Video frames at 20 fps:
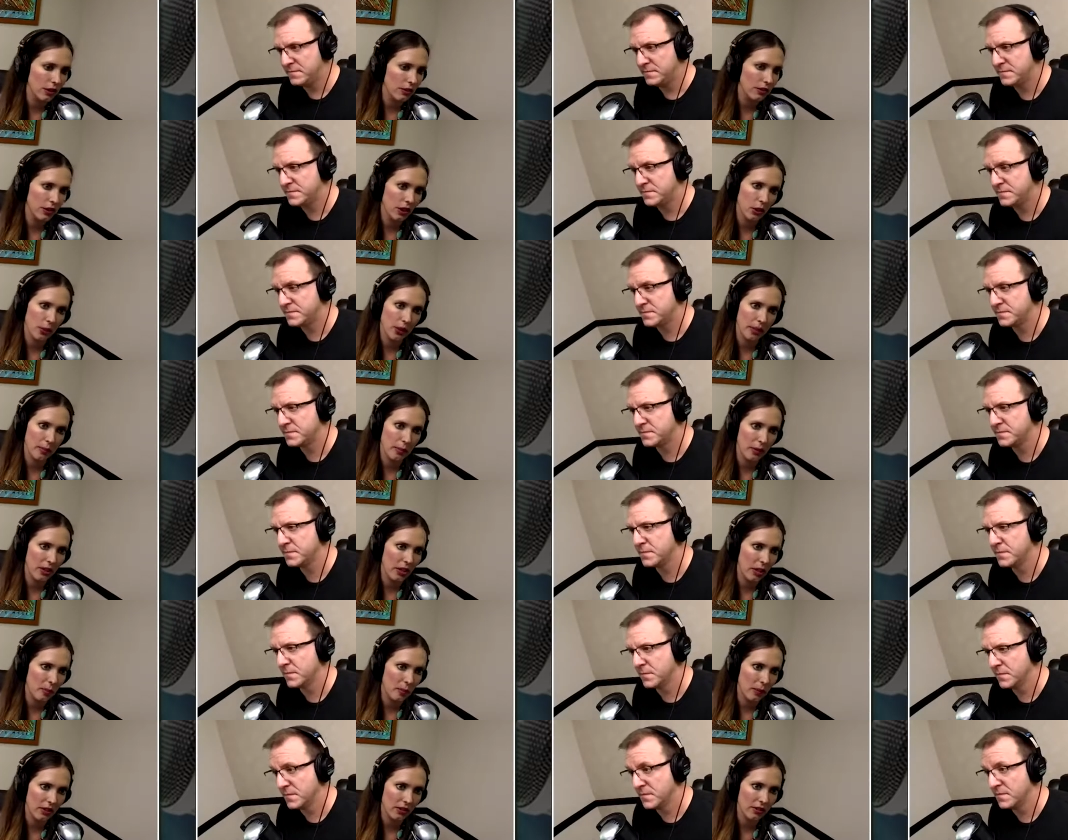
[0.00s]
Speaker 1: for the Great
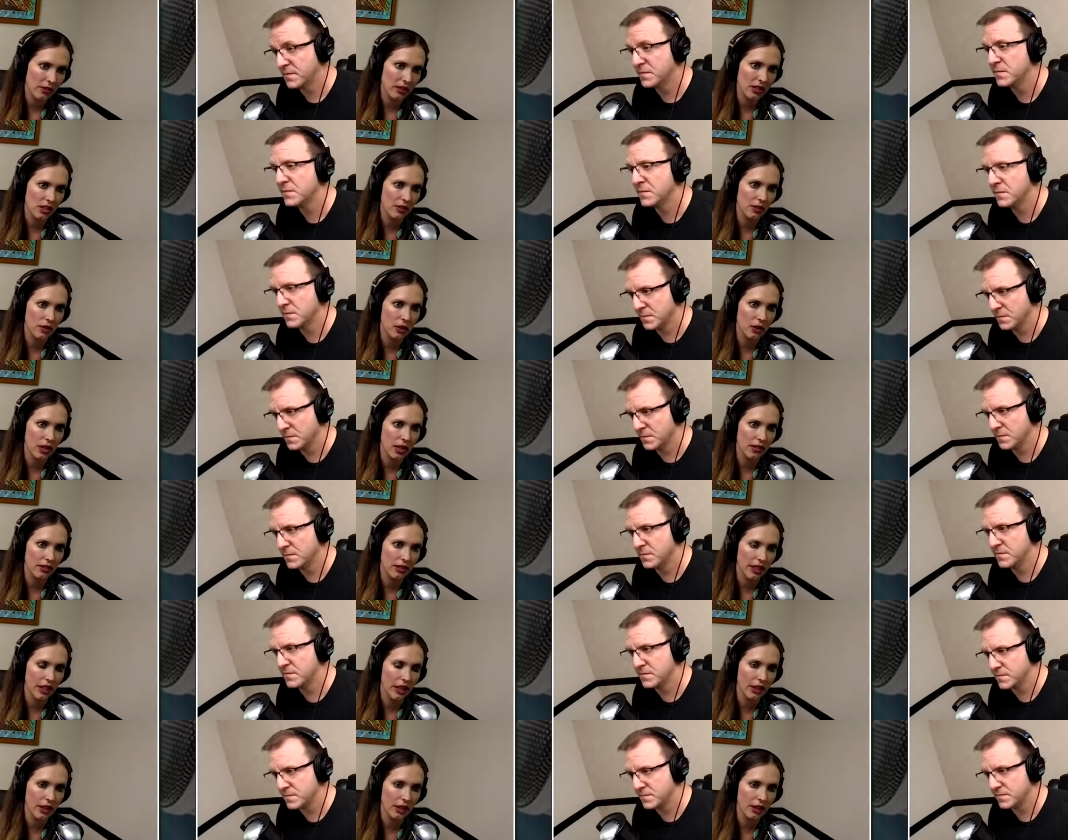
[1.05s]
American Beer Festival
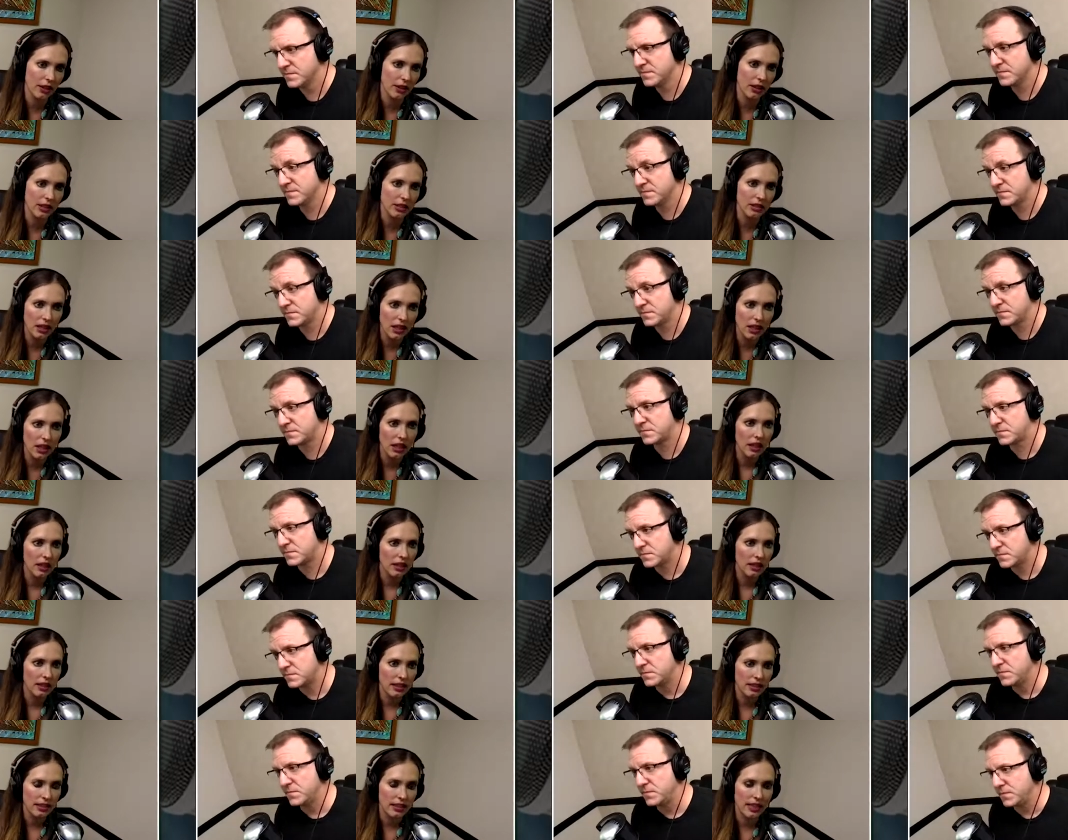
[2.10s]
every year and
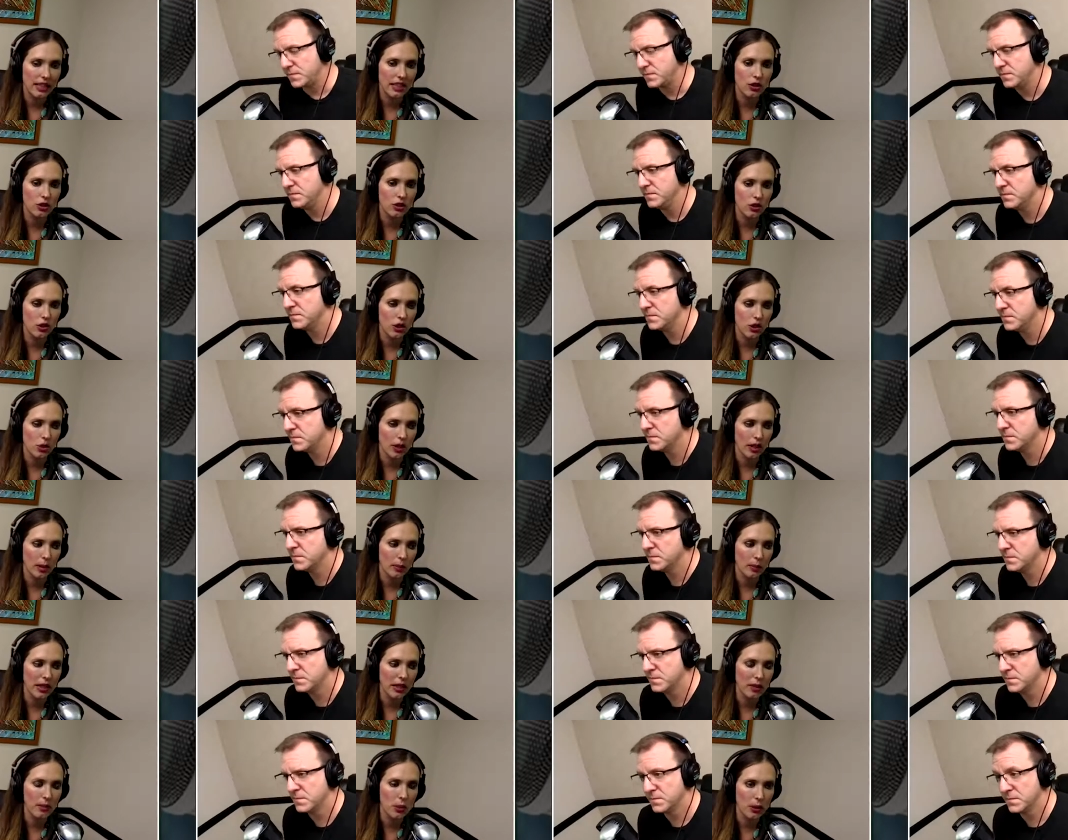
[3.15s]
continue just to try to
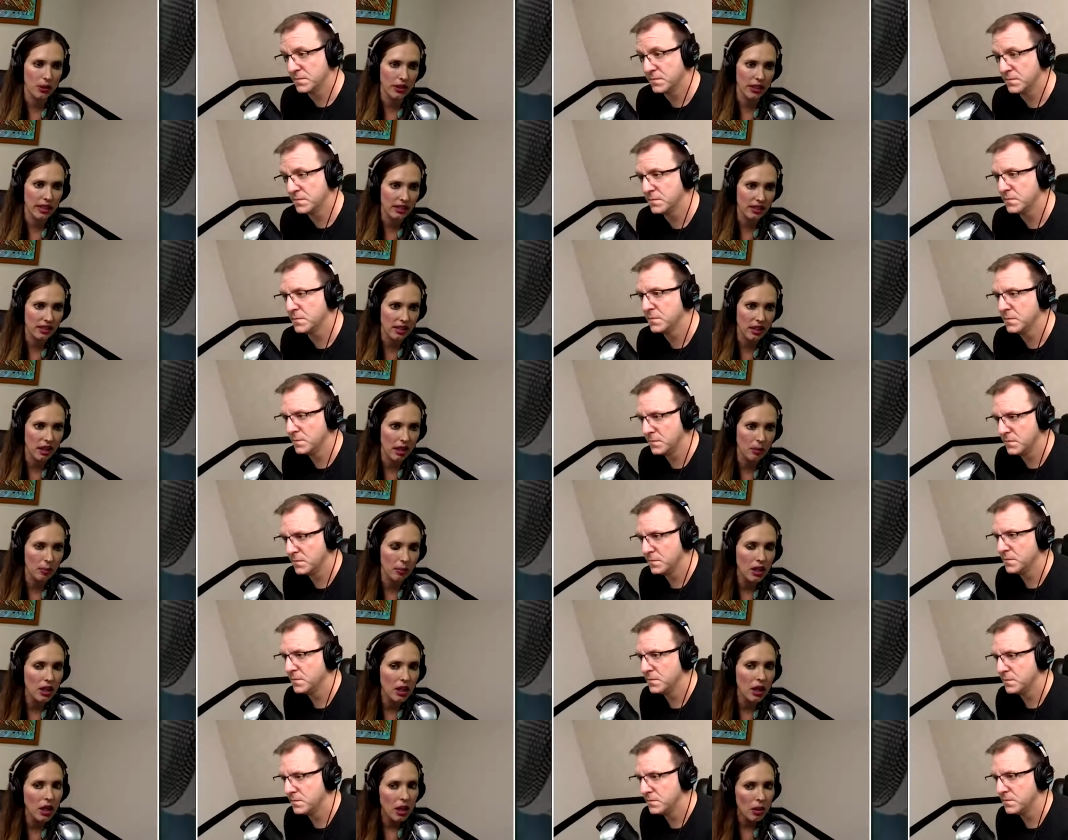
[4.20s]
pick more things up.
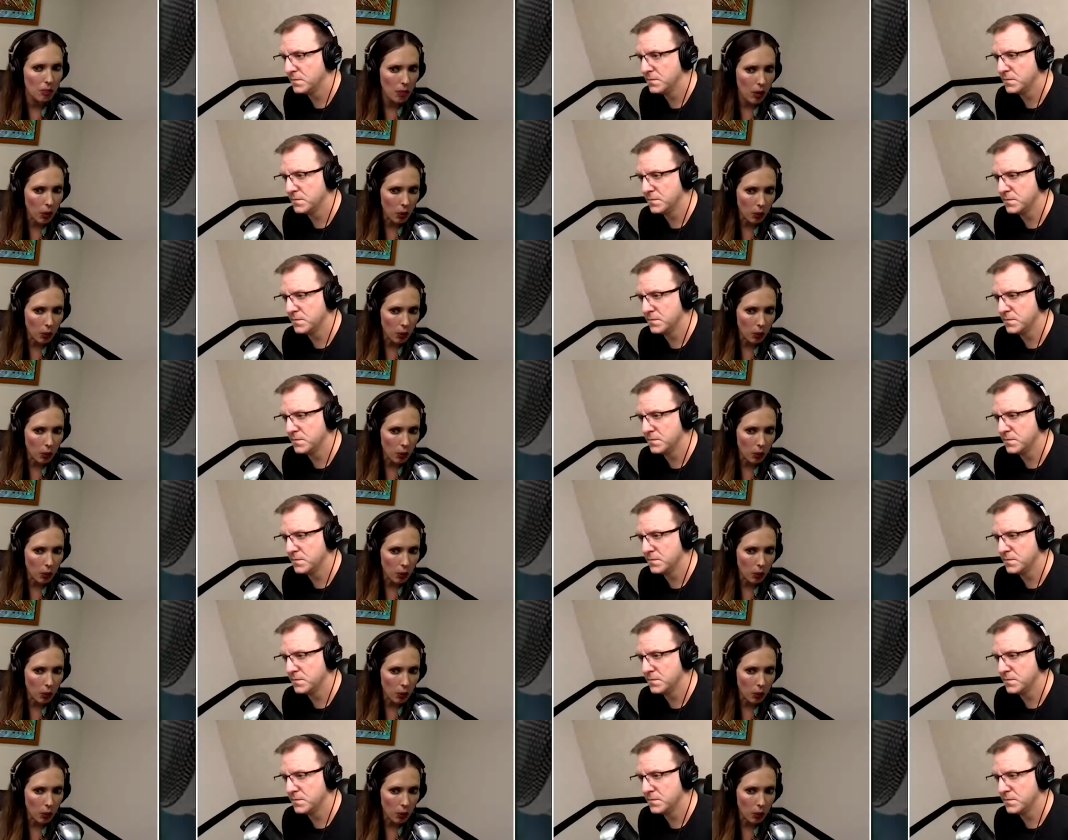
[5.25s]
More